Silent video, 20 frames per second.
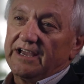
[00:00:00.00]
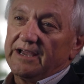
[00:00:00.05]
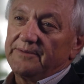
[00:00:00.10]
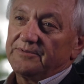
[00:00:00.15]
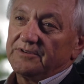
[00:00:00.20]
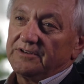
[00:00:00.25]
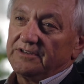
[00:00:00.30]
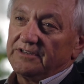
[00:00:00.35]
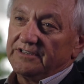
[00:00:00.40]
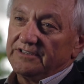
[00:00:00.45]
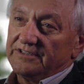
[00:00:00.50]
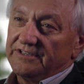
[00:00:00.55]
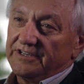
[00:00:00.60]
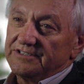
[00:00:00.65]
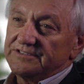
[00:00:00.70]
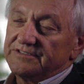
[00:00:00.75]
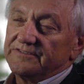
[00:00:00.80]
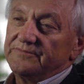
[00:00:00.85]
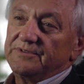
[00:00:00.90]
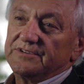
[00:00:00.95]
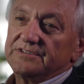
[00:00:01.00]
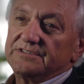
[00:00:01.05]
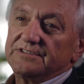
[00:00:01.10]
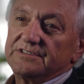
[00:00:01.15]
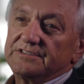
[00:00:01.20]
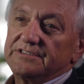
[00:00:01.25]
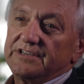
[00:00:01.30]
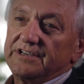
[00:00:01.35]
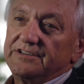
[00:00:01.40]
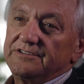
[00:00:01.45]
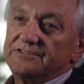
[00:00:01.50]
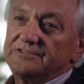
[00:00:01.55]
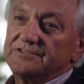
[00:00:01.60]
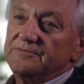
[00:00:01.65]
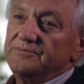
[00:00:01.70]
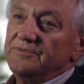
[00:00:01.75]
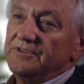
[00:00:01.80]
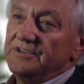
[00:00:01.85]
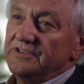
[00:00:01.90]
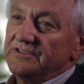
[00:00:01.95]
capital intensive business tends
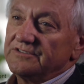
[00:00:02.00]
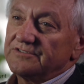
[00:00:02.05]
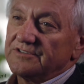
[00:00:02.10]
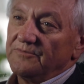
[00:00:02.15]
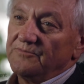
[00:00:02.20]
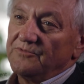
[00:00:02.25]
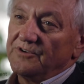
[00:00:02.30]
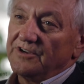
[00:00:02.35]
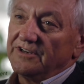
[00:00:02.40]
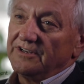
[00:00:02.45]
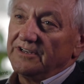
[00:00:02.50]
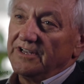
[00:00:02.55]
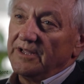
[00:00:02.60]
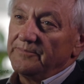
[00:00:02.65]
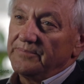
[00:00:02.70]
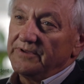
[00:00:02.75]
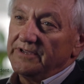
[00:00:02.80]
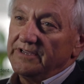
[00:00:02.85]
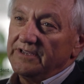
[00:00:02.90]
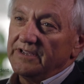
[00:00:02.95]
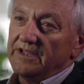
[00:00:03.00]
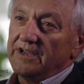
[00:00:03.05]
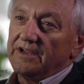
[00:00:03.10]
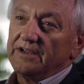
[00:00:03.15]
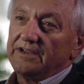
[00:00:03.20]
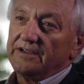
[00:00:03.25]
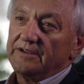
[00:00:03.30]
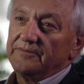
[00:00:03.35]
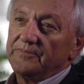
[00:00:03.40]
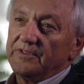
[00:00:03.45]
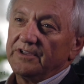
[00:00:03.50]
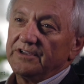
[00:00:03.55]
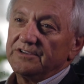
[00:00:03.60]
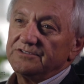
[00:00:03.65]
to be somewhat lumpy um,